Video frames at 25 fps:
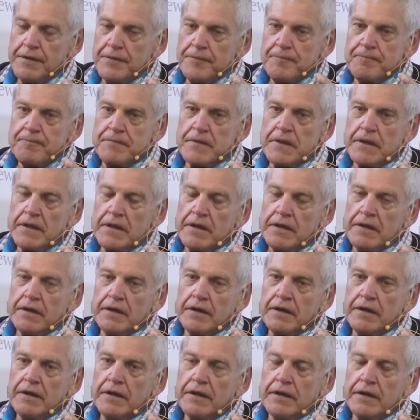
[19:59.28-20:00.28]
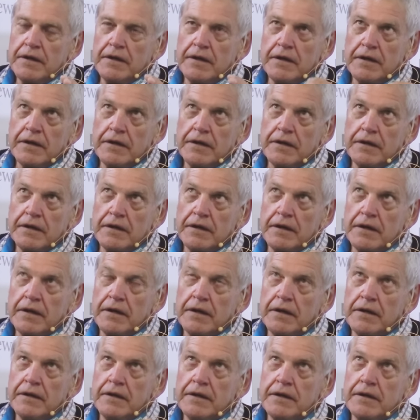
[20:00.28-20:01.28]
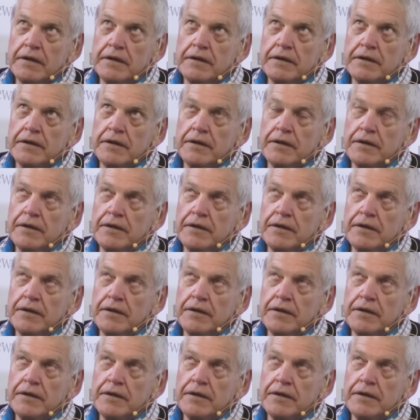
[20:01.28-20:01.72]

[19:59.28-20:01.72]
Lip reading: No one is speaking in this clip.